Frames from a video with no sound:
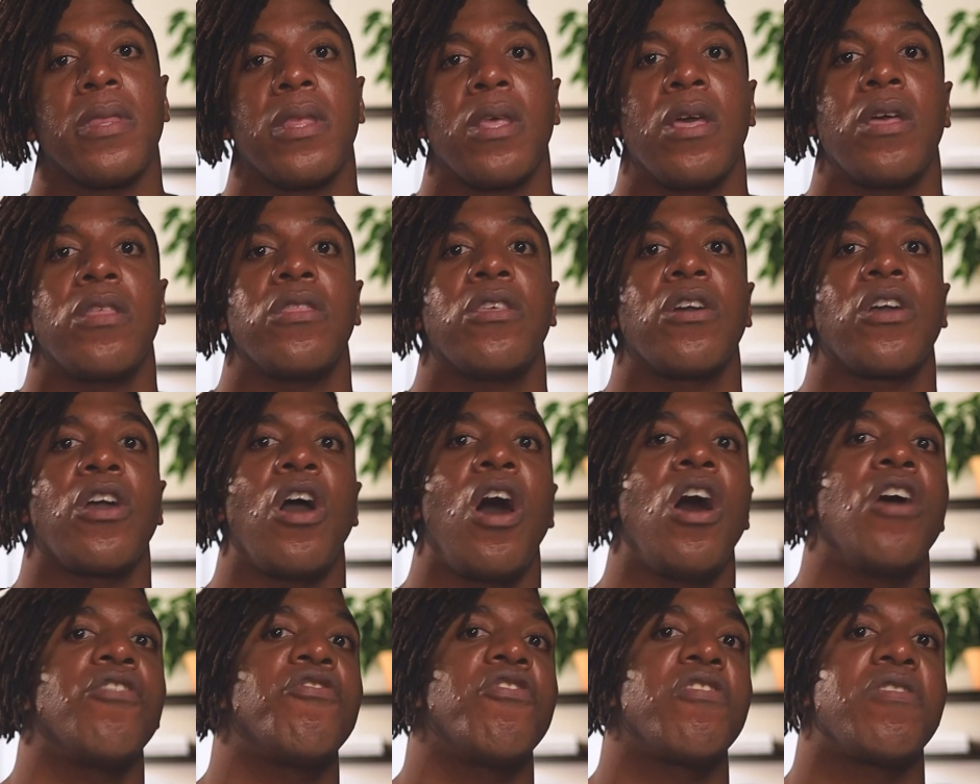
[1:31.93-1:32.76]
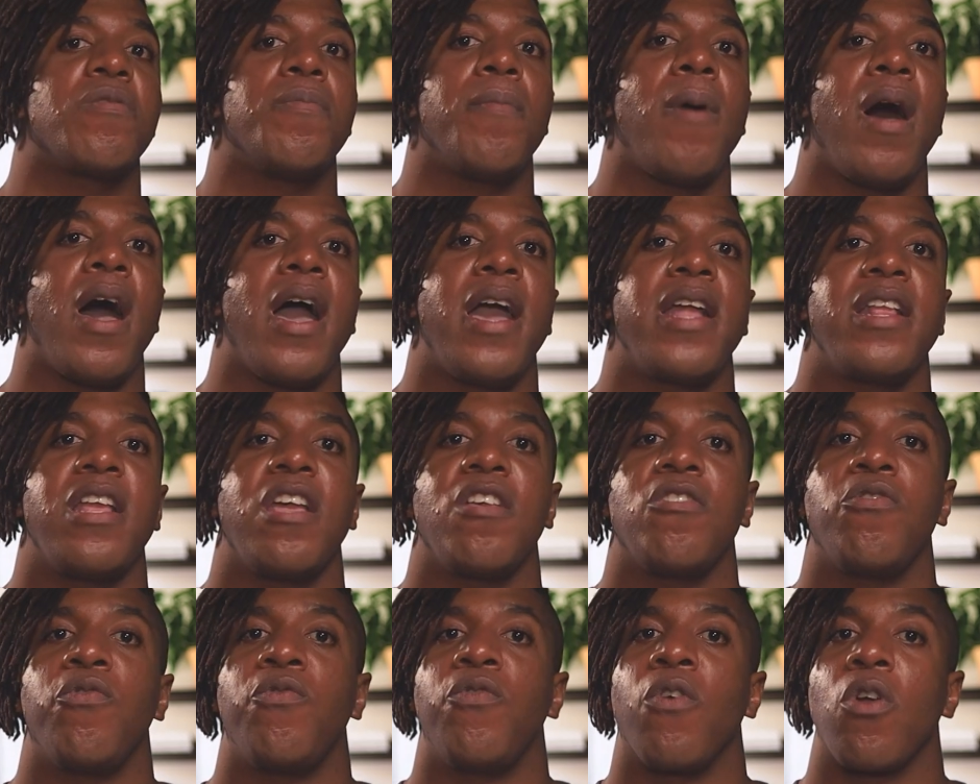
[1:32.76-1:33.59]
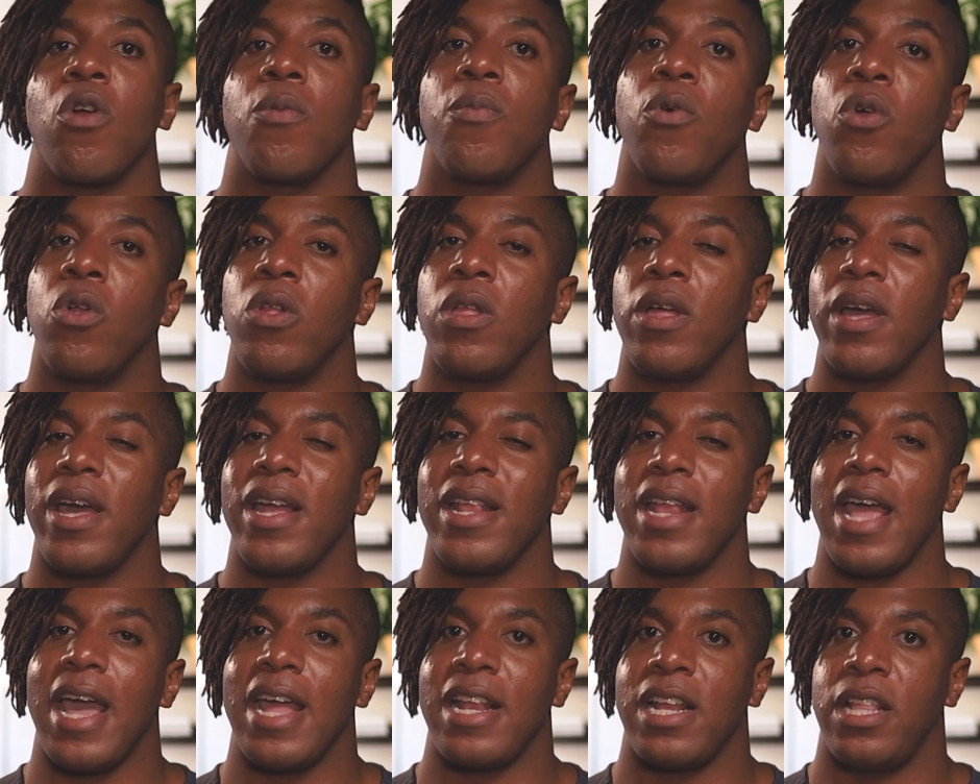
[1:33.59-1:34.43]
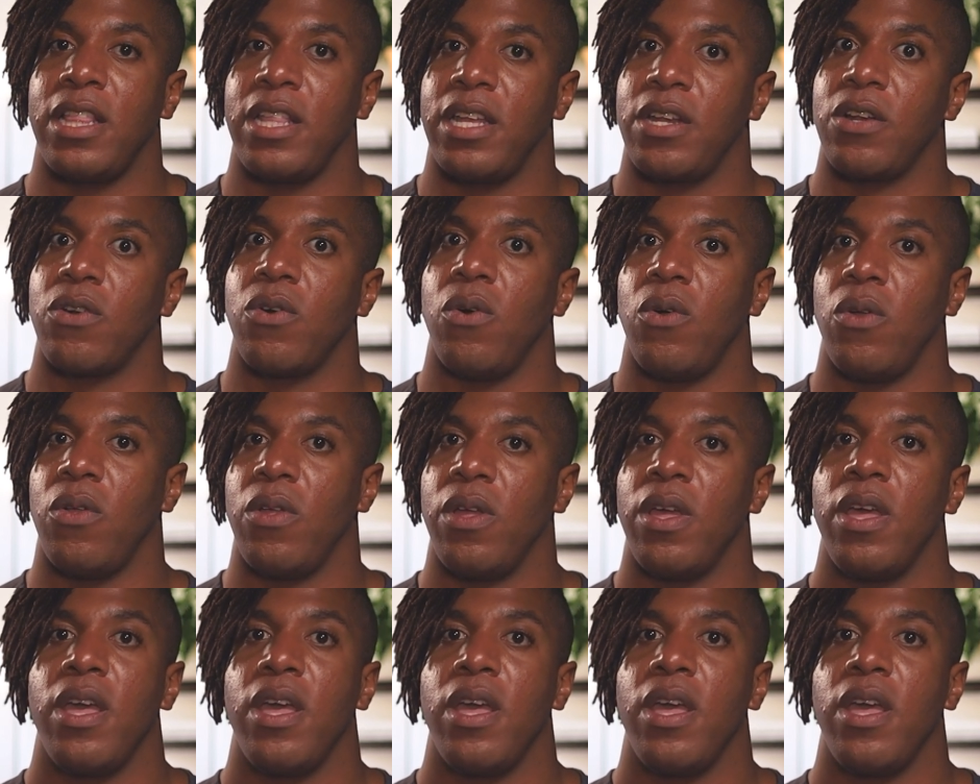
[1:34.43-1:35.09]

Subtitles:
The conscious mind is verbal and analytical.